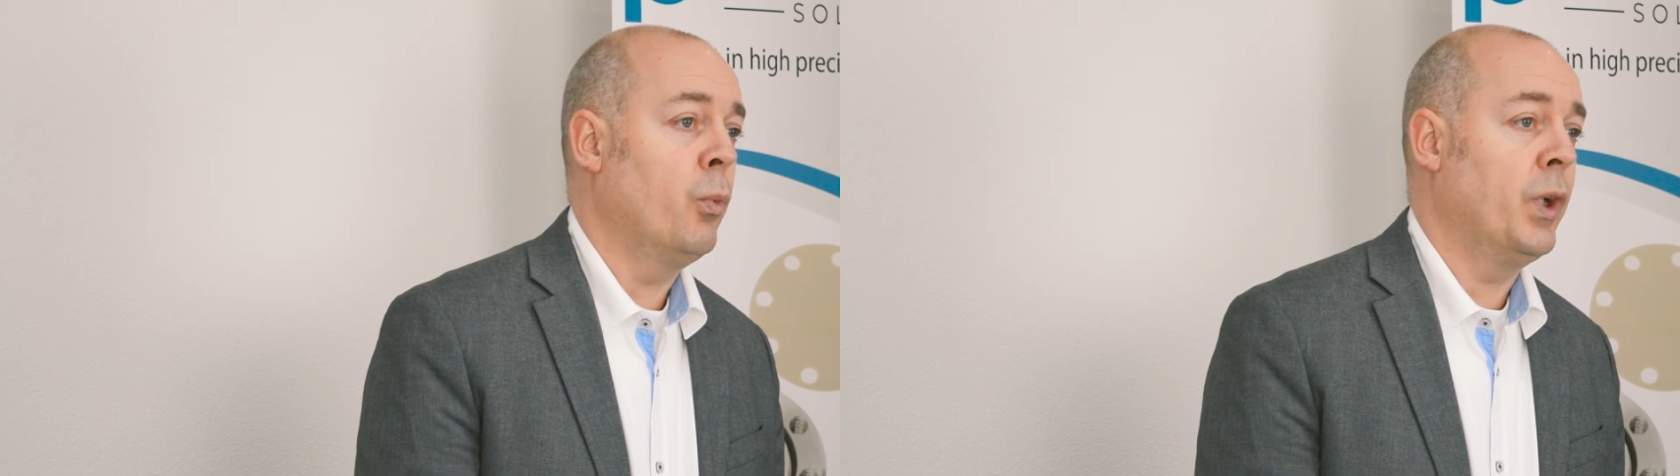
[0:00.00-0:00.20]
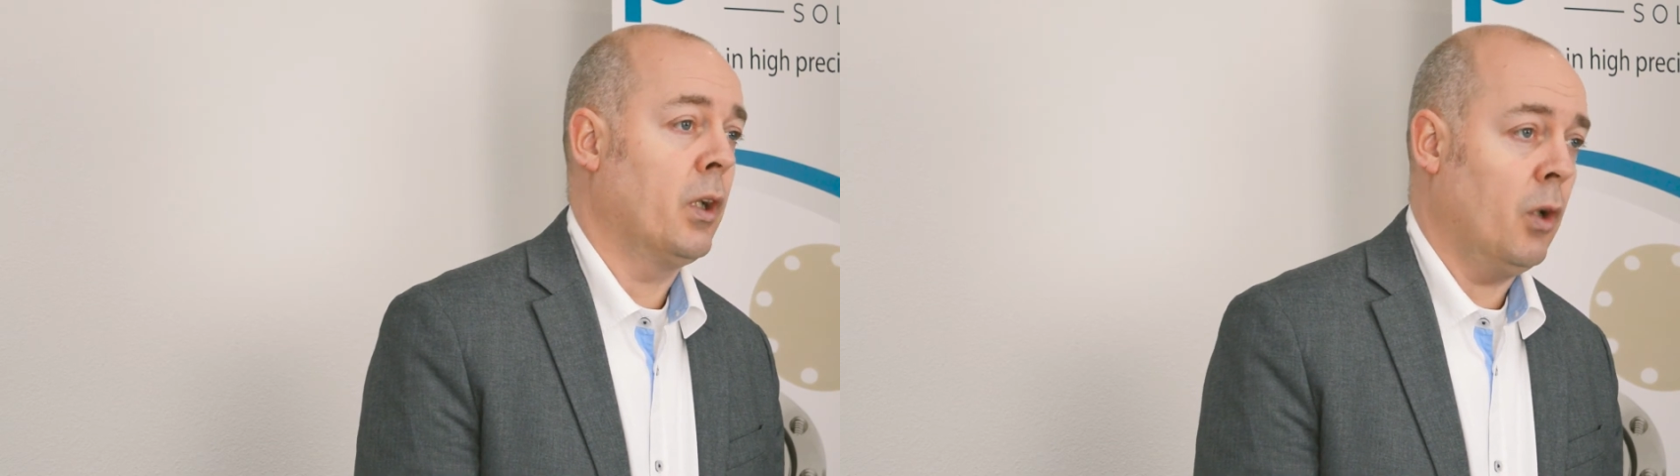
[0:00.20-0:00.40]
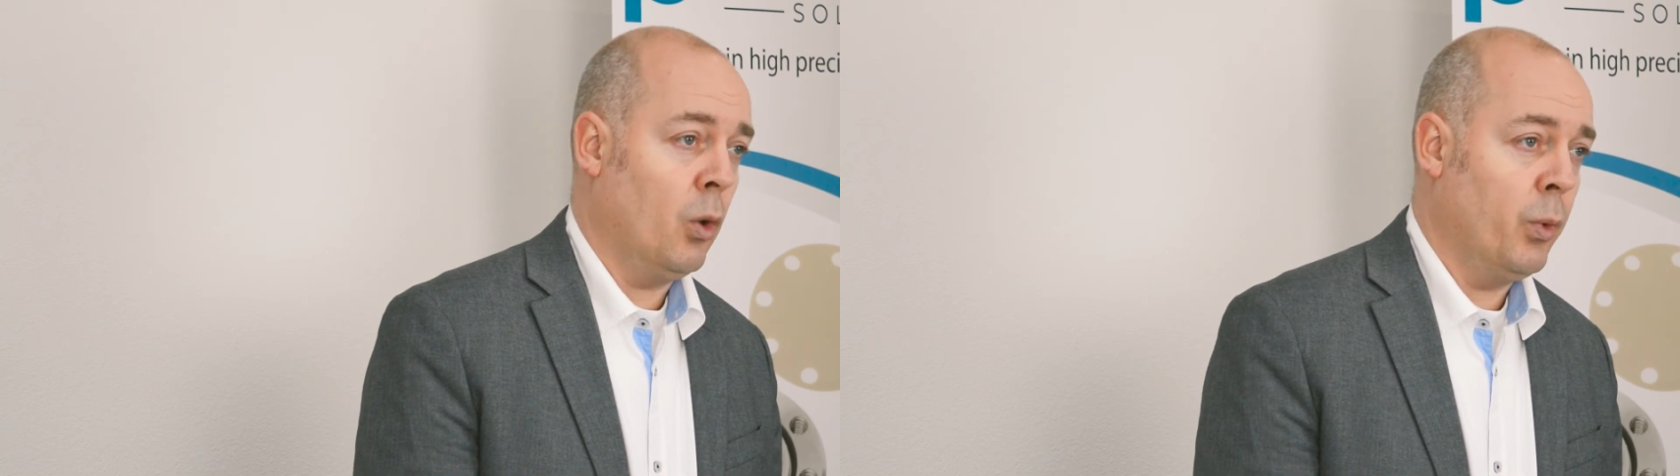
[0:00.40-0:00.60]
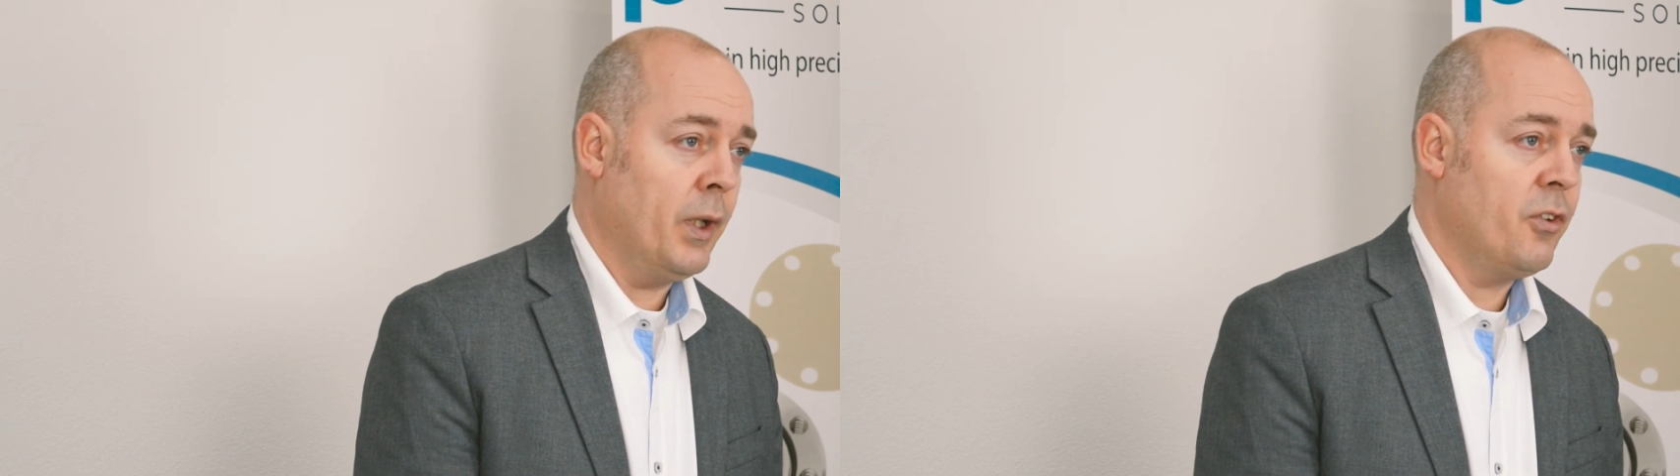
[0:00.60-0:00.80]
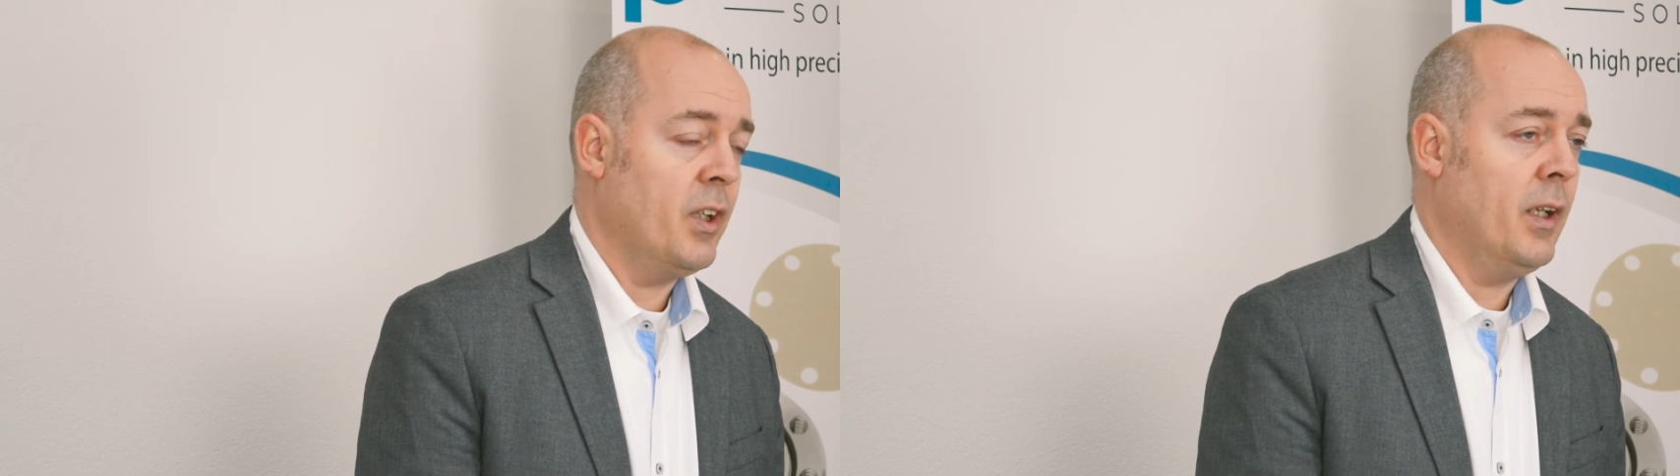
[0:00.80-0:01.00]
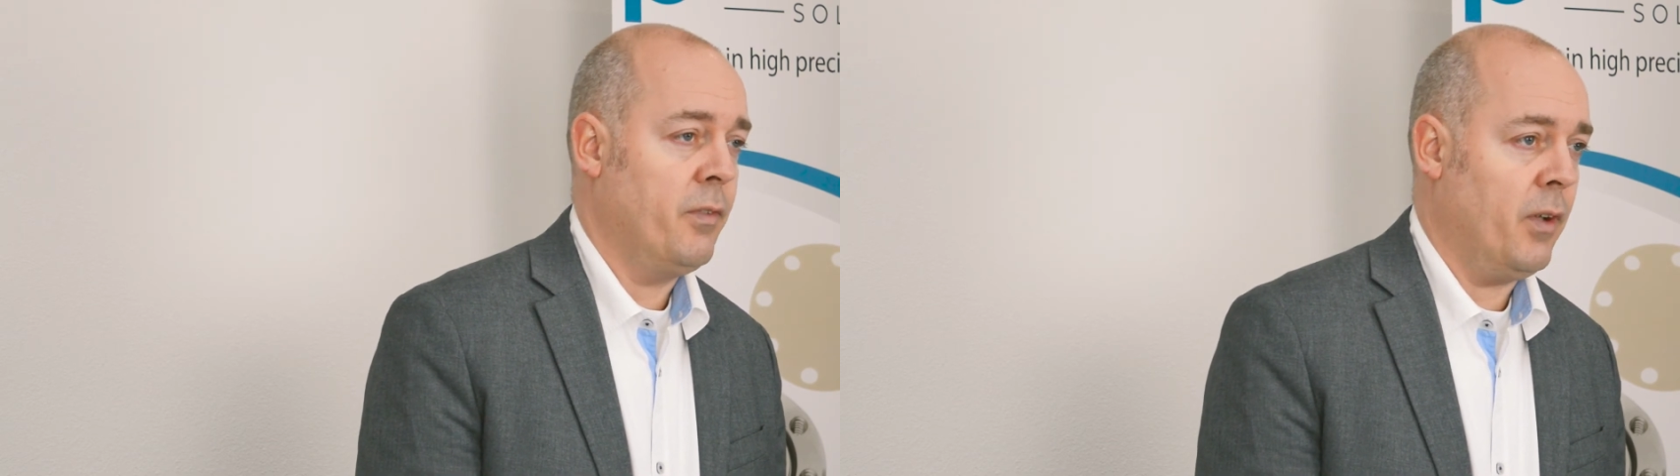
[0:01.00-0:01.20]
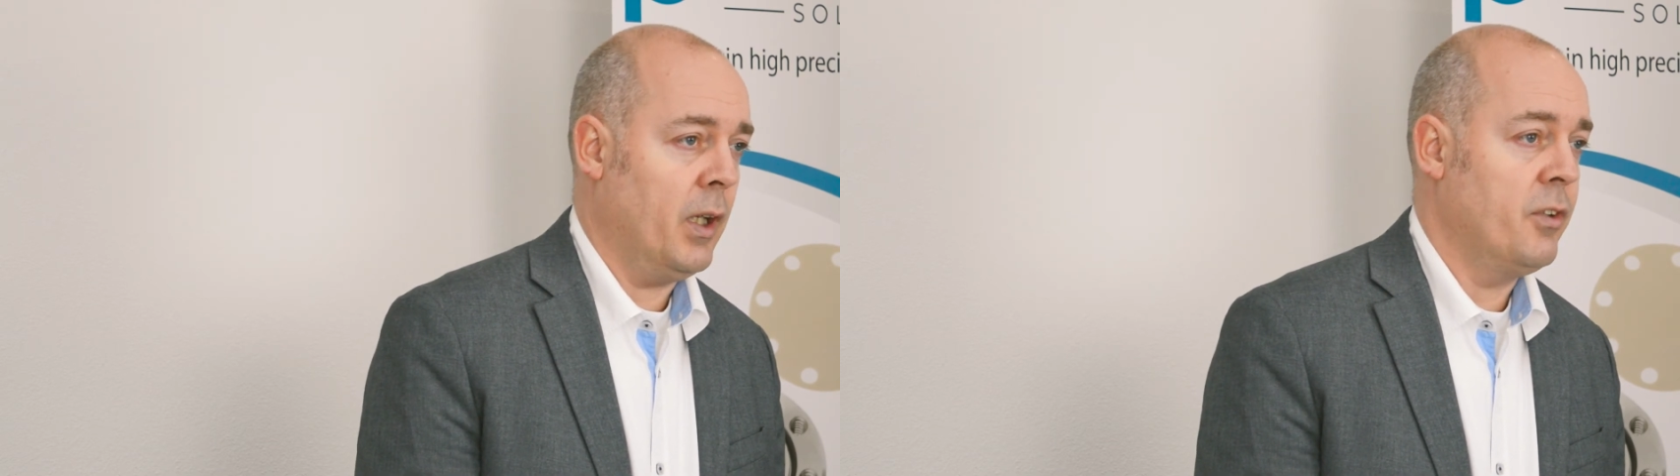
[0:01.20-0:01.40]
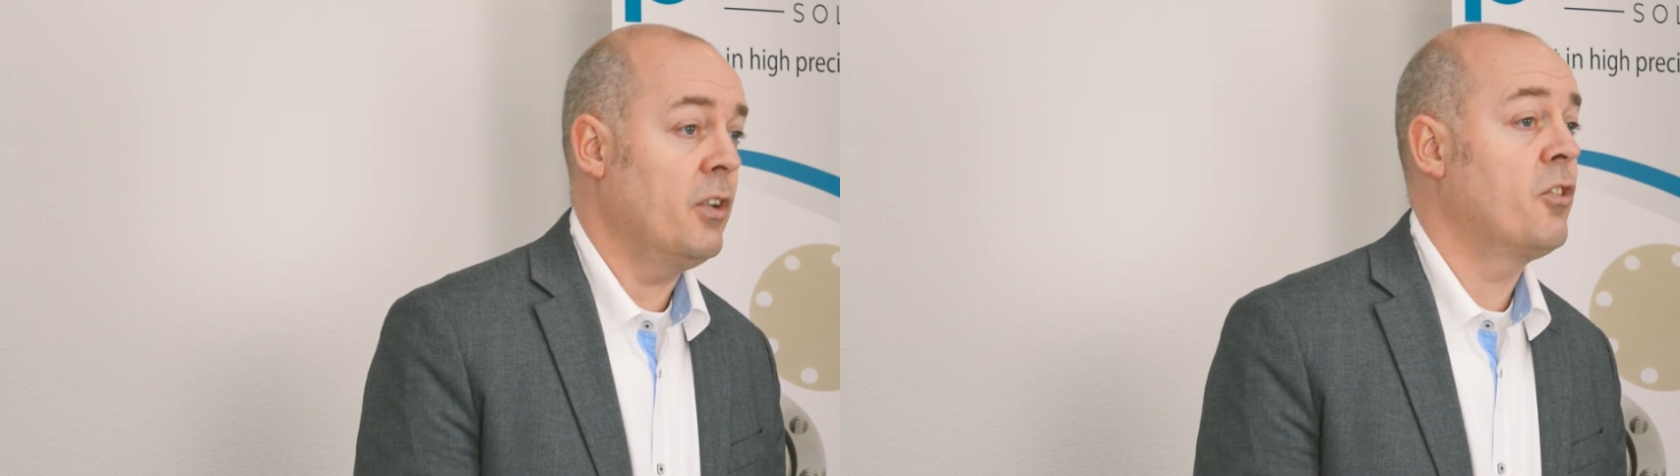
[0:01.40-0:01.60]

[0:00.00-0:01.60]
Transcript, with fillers: we can always advise a